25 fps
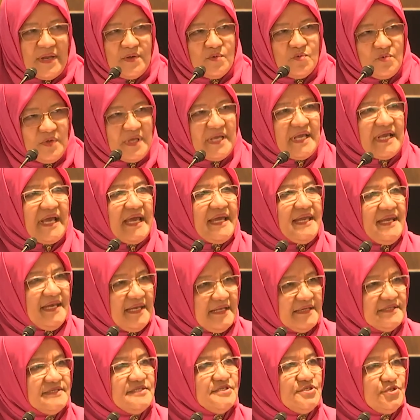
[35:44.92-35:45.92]
week I
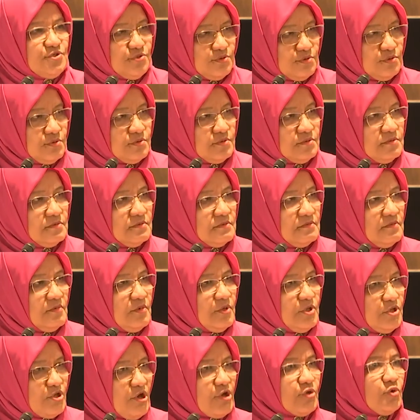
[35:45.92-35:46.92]
learned to
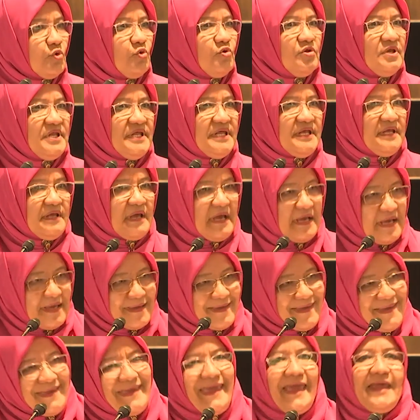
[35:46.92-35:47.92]
not only
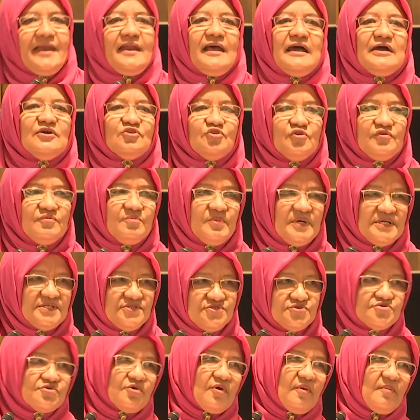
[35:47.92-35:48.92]
get out of my
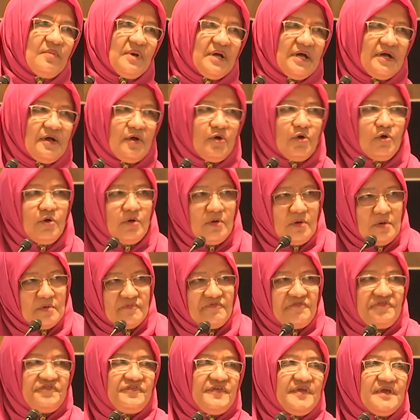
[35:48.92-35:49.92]
trauma
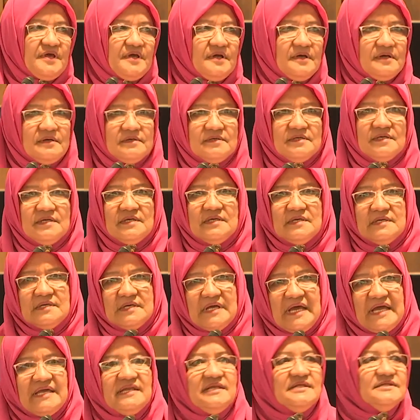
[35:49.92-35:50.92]
or fear,
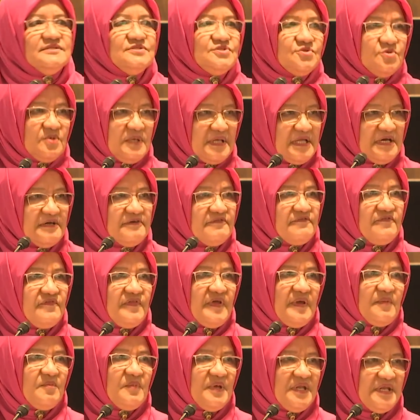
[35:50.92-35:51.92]
I learned to love
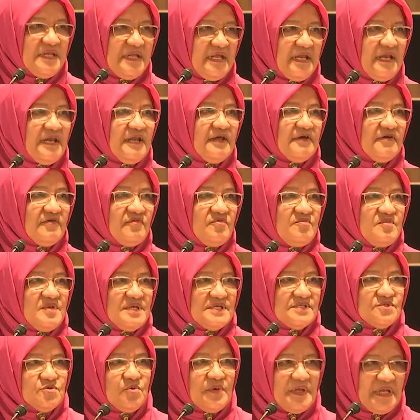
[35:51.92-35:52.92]
them and they love
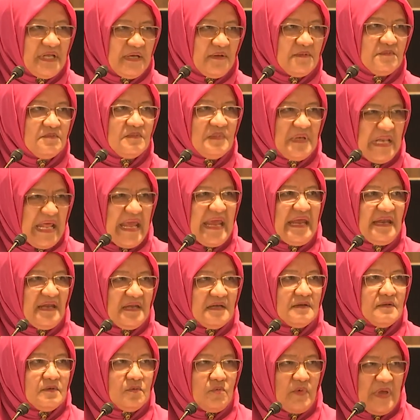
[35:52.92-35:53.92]
me. So when I'm
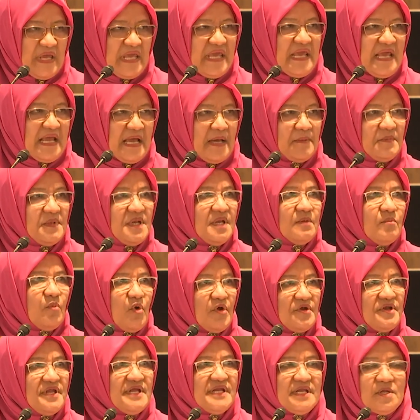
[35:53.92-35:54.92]
late, waking up in the
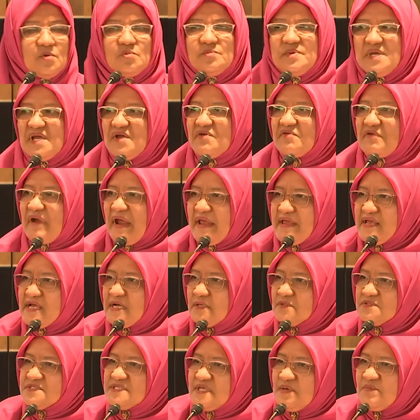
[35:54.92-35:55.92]
morning, they'll be crying
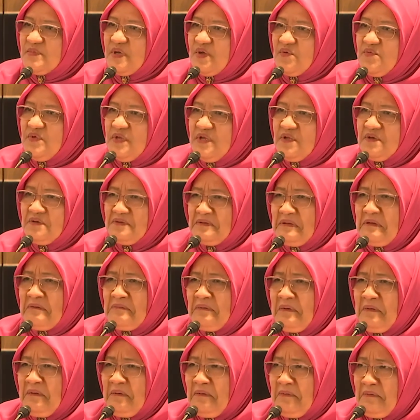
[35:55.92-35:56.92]
outside my window.
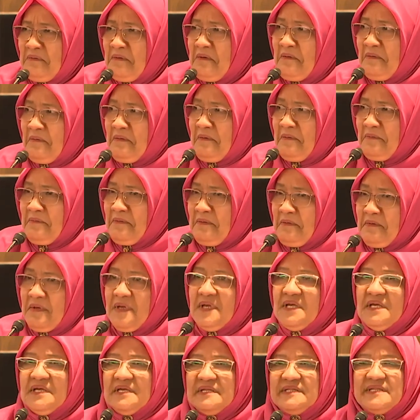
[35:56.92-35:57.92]

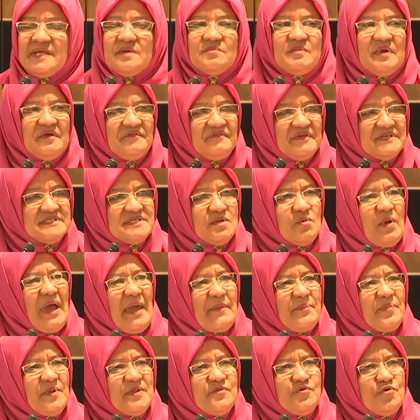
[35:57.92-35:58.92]
Then my friend say, what
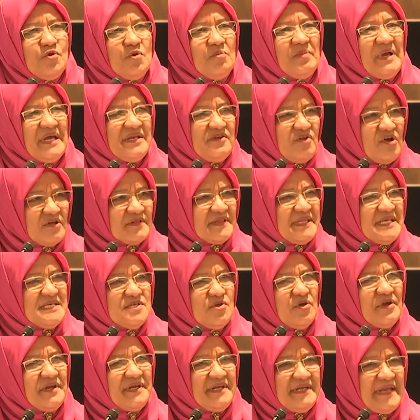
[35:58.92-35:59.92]
happened to you? My dog
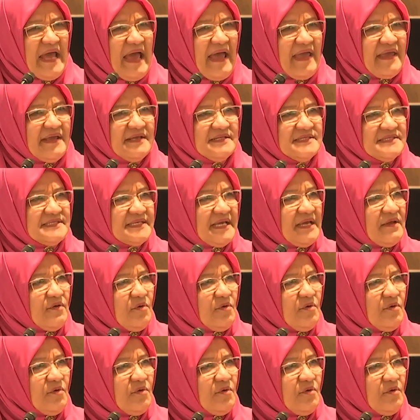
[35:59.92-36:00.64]
think you'll die inside